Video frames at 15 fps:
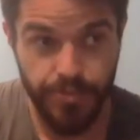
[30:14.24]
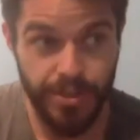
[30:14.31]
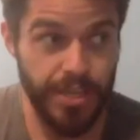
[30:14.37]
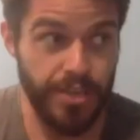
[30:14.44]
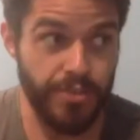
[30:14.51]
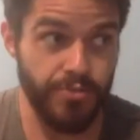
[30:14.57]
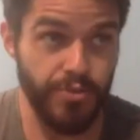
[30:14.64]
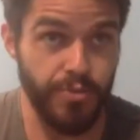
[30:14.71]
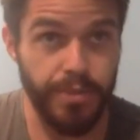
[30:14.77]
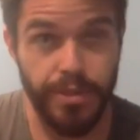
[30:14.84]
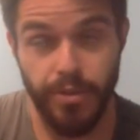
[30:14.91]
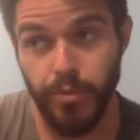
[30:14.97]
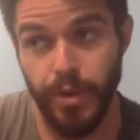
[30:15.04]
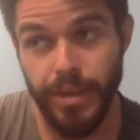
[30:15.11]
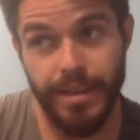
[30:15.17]
unique group
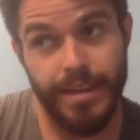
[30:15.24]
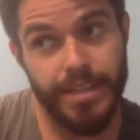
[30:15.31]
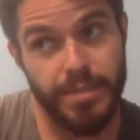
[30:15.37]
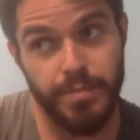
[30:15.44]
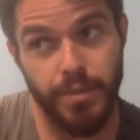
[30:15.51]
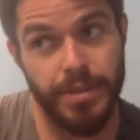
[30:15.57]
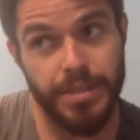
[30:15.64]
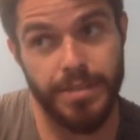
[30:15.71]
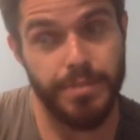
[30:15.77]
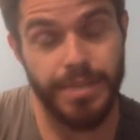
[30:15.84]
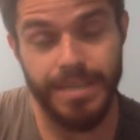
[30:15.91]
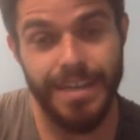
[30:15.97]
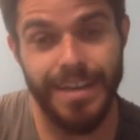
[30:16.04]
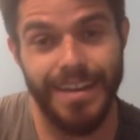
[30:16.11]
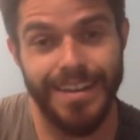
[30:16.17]
in the way that it's meant to
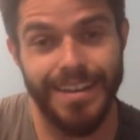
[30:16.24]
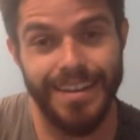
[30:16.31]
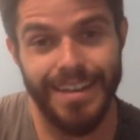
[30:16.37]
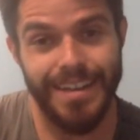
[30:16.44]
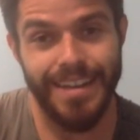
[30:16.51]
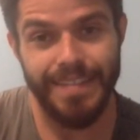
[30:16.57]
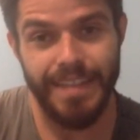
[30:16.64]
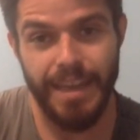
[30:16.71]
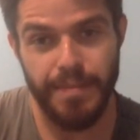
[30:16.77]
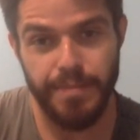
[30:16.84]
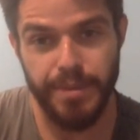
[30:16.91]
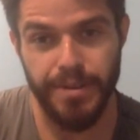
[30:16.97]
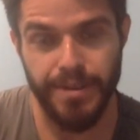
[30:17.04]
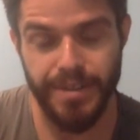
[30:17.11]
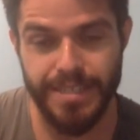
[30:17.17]
be done at that
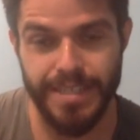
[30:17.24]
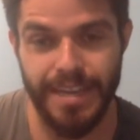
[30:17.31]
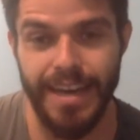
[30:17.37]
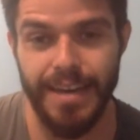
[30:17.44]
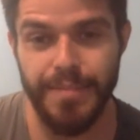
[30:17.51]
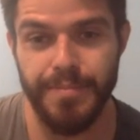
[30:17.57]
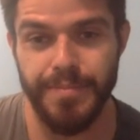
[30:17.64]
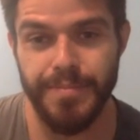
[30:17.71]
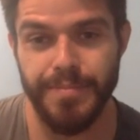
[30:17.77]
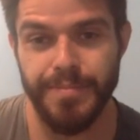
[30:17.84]
period in time.